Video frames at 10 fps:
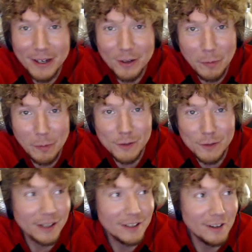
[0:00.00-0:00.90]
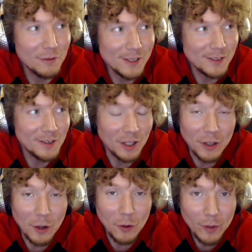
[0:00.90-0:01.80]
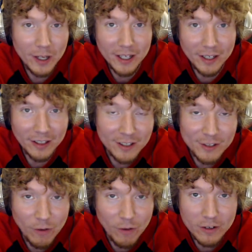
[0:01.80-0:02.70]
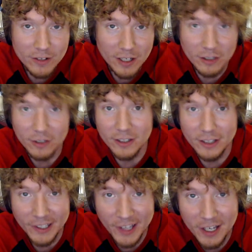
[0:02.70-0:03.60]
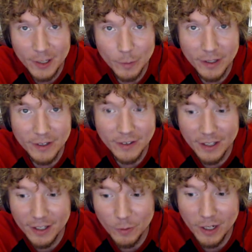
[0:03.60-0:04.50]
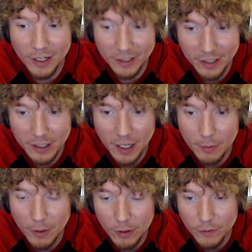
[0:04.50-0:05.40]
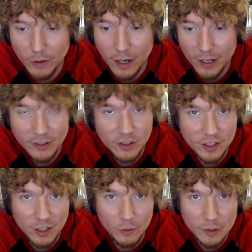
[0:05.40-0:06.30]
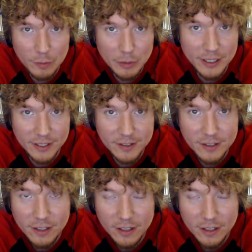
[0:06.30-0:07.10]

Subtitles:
whole perspective is to go in and get as far as I could in the game, and then when I got game over, I just get really pissed.